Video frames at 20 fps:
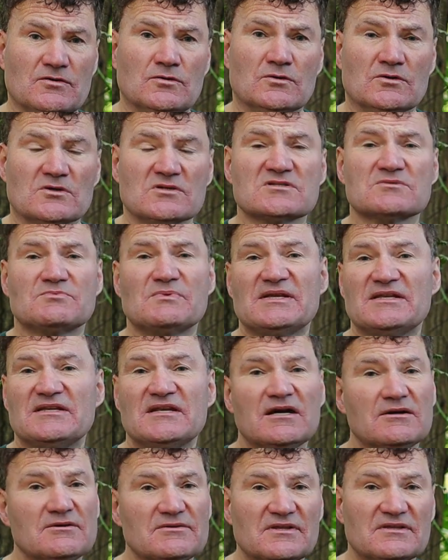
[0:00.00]
course. We
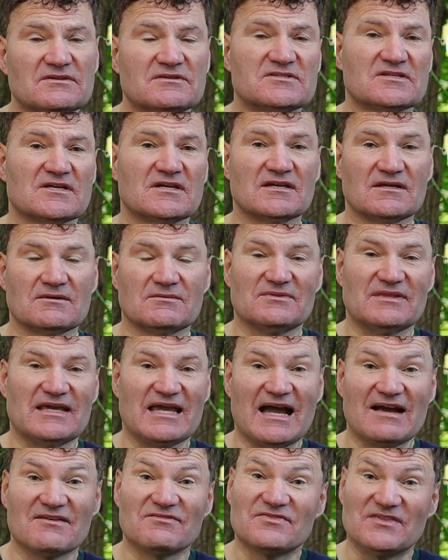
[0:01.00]
know that they
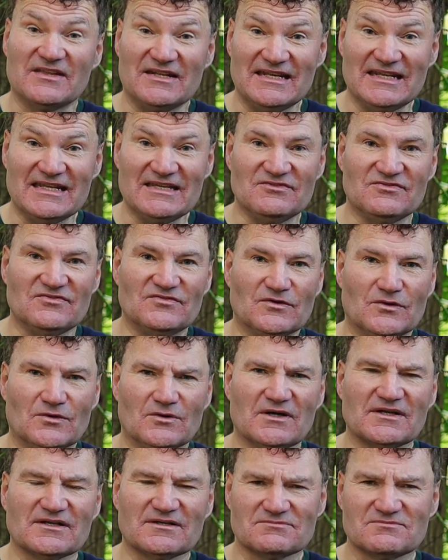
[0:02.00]
have the leaf
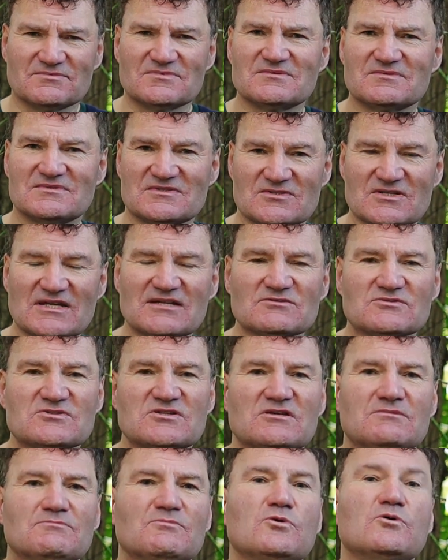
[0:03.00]
fall, and I'll talk
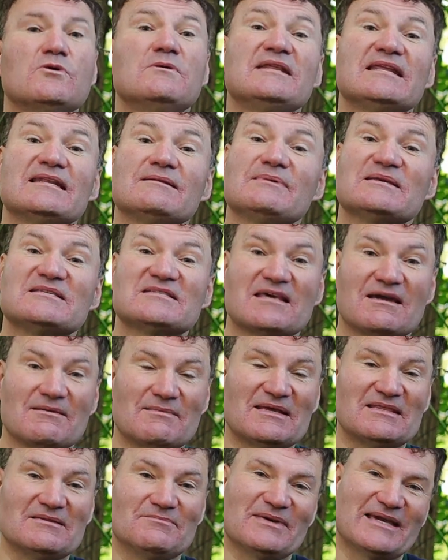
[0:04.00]
to you more a little bit
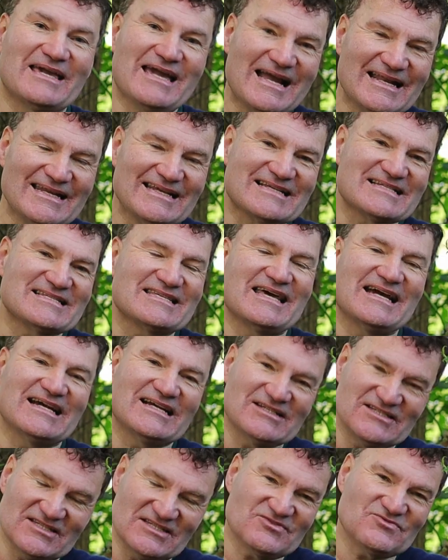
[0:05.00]
about the mechanics of that,
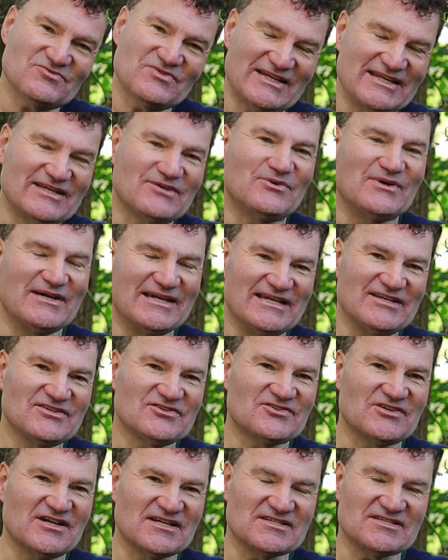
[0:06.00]
because it's really quite
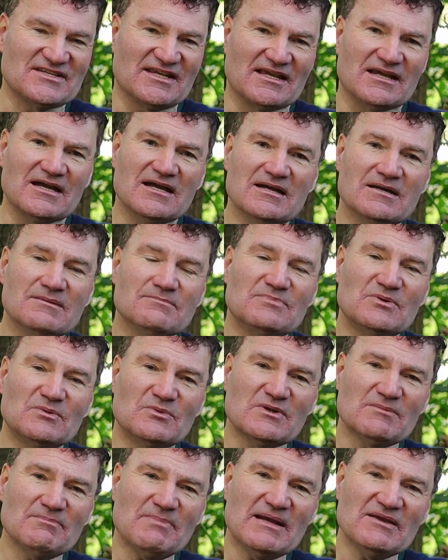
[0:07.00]
interesting. But
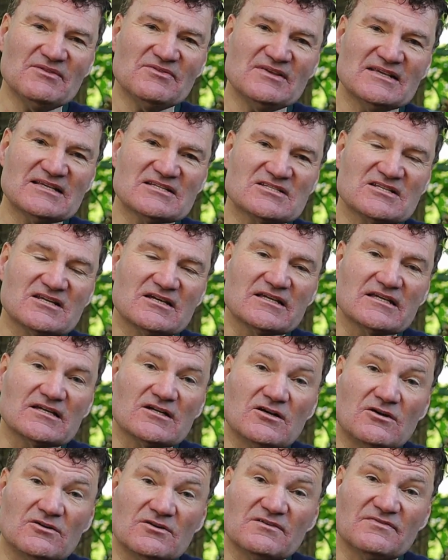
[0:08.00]
what about things like
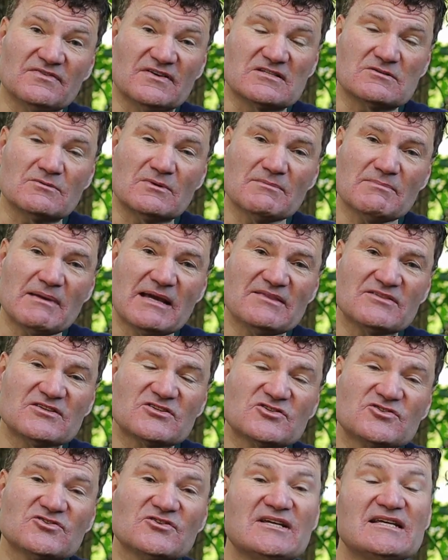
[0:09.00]
conifers? What about the
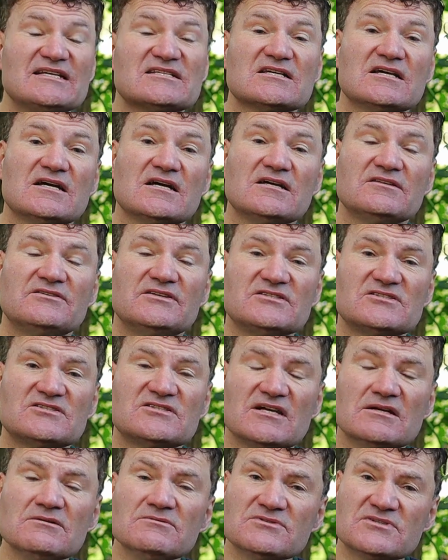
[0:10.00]
trees that
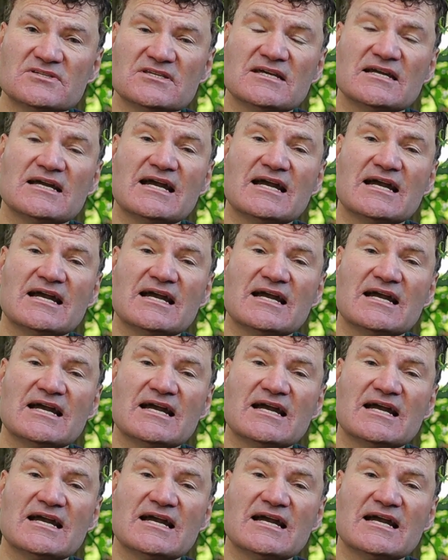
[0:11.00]
don't